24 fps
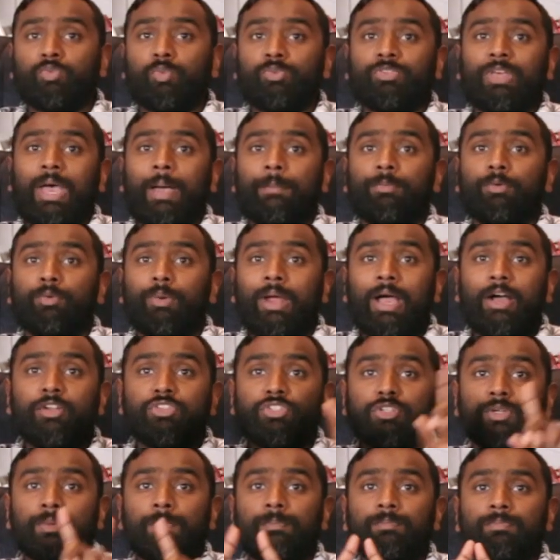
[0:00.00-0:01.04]
of what's happened around
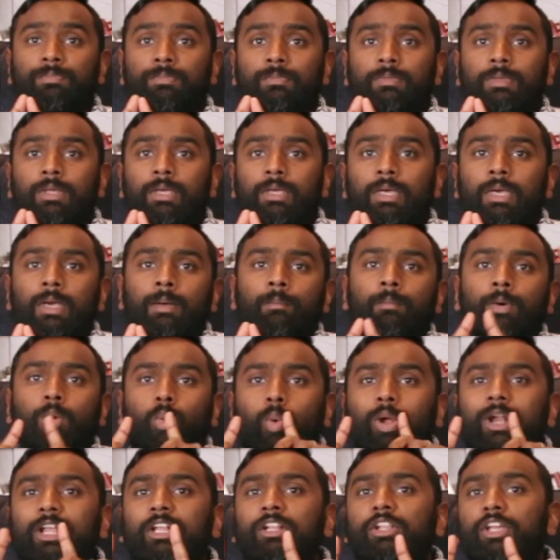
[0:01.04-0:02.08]
you. But I
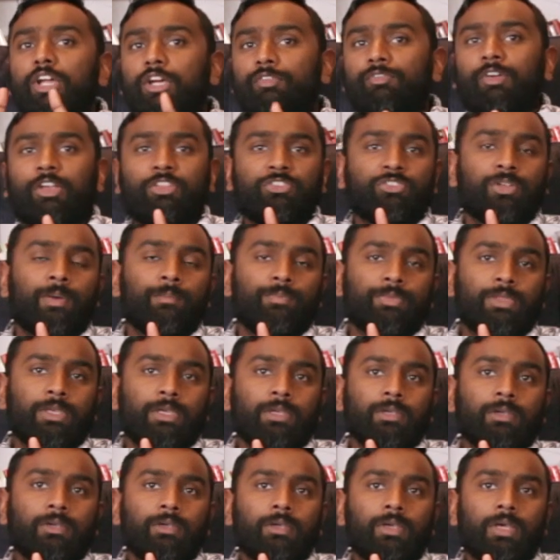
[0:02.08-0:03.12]
want to clarify
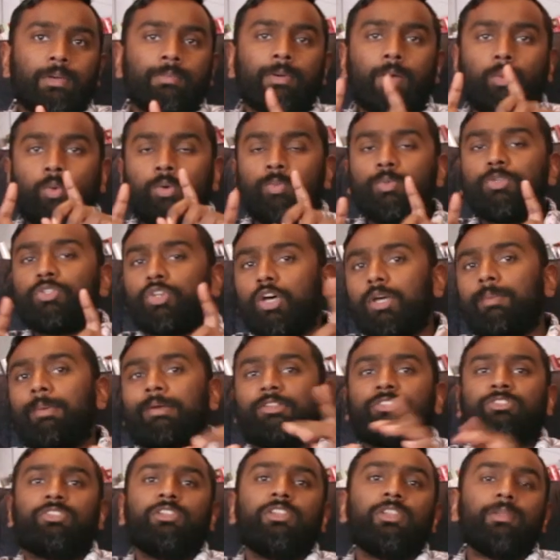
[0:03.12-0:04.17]
something about when we talk
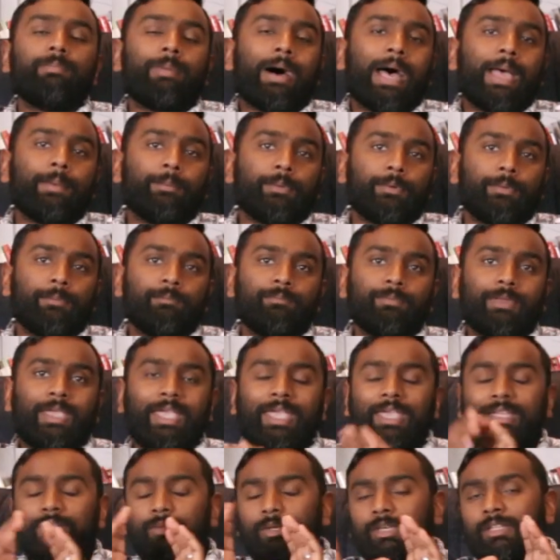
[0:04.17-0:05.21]
about sin in the Bible
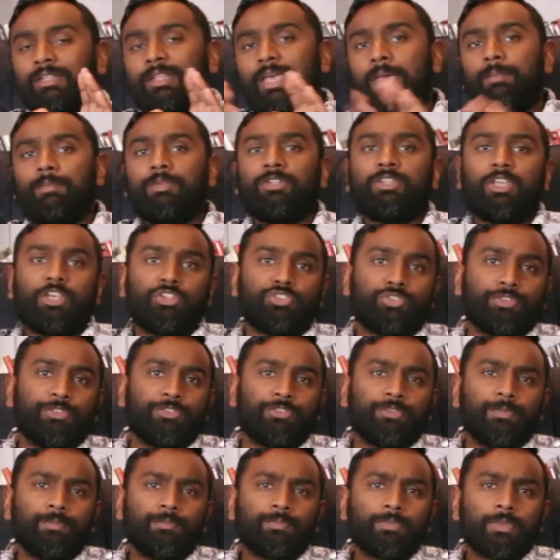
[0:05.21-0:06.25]
and in Lamentations.